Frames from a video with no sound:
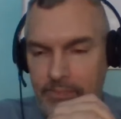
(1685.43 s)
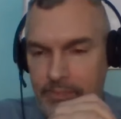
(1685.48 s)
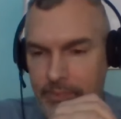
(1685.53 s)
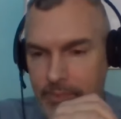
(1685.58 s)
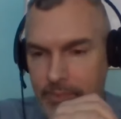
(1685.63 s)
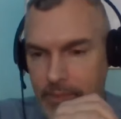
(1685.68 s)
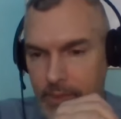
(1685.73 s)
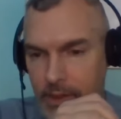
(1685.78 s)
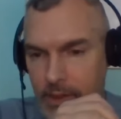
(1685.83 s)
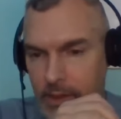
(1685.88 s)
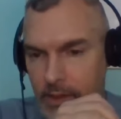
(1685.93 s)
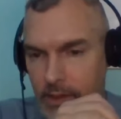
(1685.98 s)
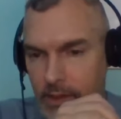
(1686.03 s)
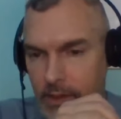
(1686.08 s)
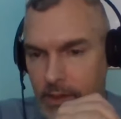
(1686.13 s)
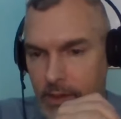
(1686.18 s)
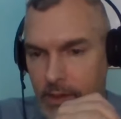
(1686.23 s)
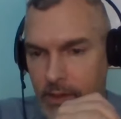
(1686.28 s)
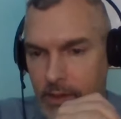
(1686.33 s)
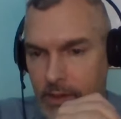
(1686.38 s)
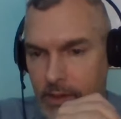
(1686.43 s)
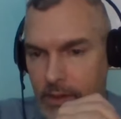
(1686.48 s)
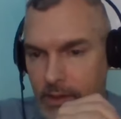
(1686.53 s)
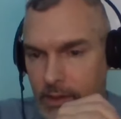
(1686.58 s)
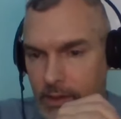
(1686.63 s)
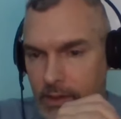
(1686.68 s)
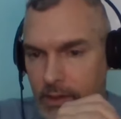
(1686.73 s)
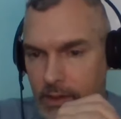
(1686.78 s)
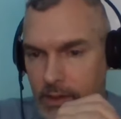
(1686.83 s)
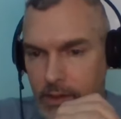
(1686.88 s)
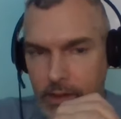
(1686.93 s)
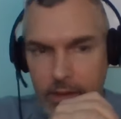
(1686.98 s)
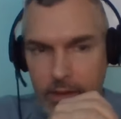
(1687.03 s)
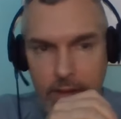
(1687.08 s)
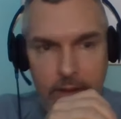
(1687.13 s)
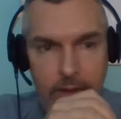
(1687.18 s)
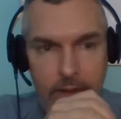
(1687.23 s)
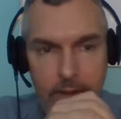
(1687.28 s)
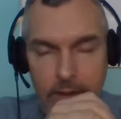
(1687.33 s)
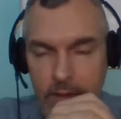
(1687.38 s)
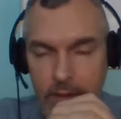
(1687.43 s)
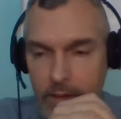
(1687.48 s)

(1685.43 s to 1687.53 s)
Nothing is said.